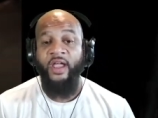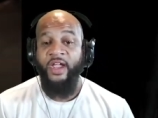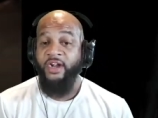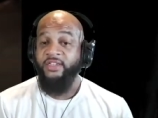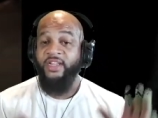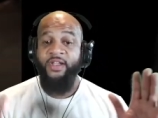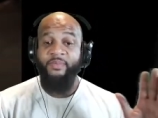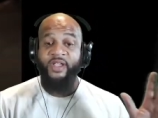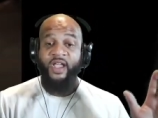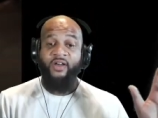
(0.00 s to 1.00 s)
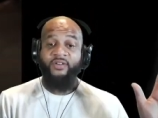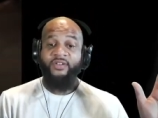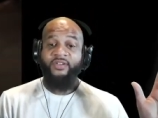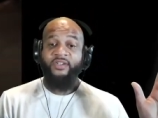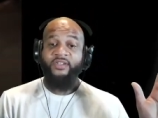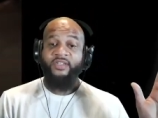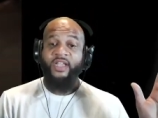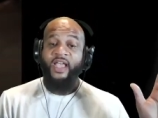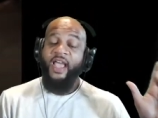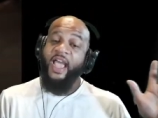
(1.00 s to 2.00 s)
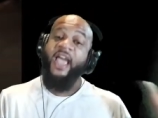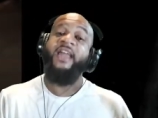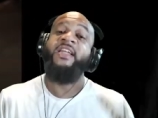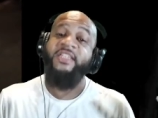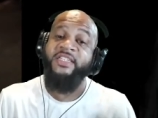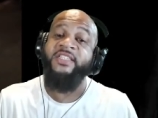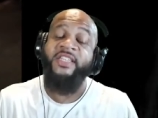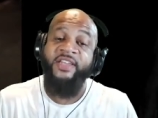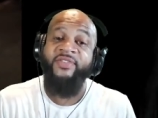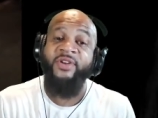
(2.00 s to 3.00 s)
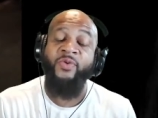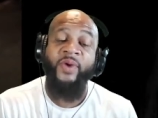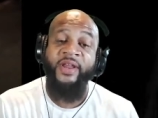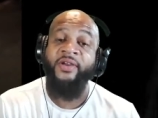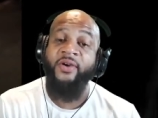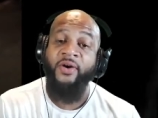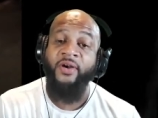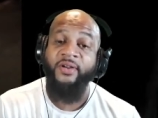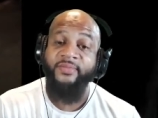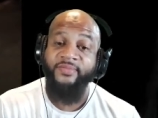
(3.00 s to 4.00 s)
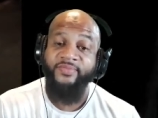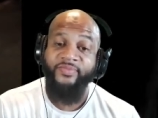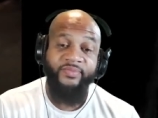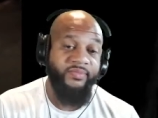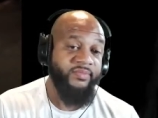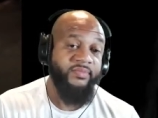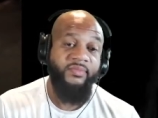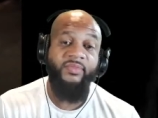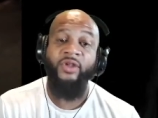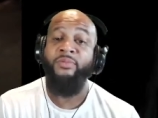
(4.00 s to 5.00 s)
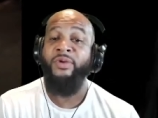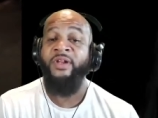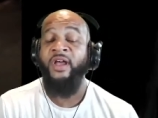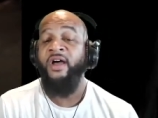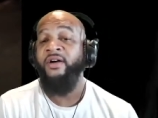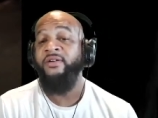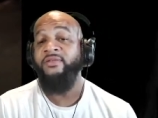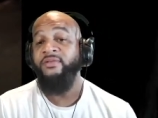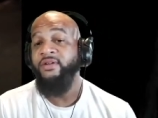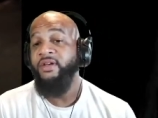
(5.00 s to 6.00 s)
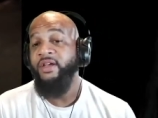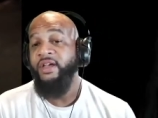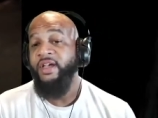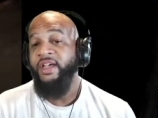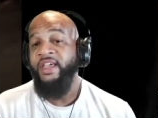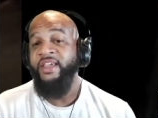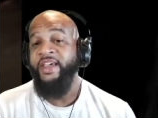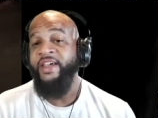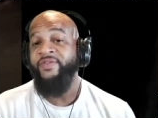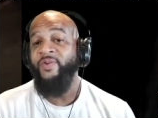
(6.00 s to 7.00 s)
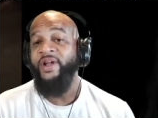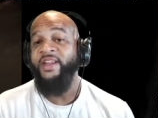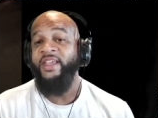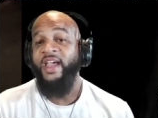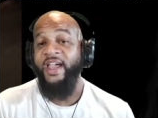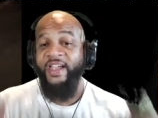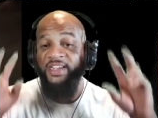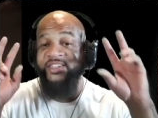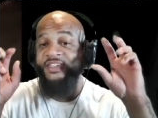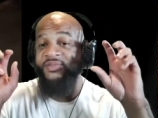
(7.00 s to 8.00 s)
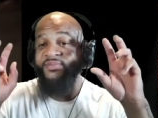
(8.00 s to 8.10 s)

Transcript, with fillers: everything be all good had he just given away the car, but now he gave away the cash.